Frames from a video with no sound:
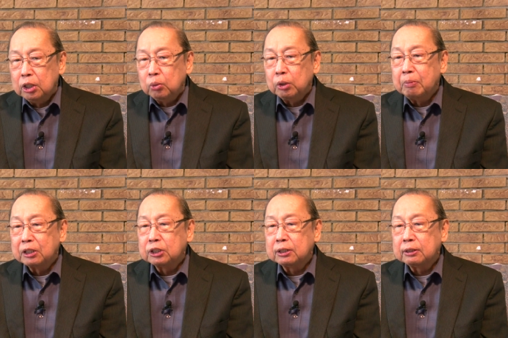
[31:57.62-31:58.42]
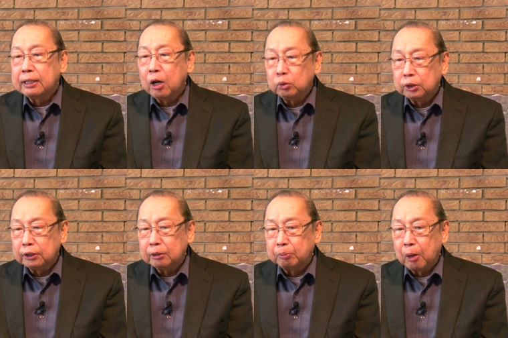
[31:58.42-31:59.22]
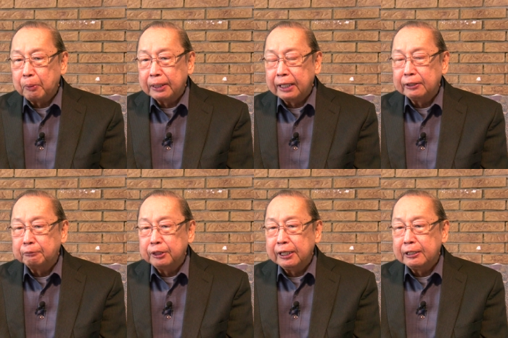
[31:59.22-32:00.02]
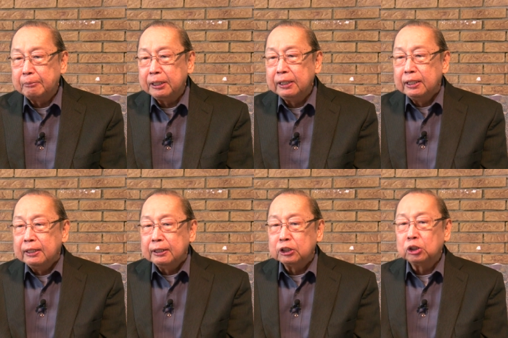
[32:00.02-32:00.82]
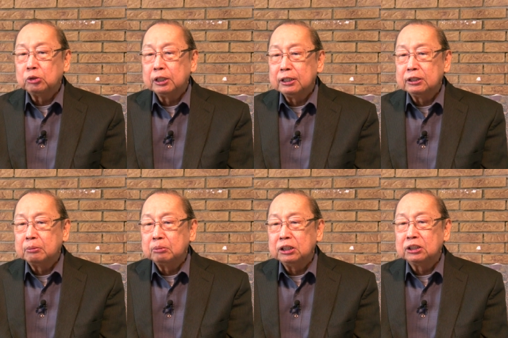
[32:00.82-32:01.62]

We must counter the propaganda of the enemy that socialism is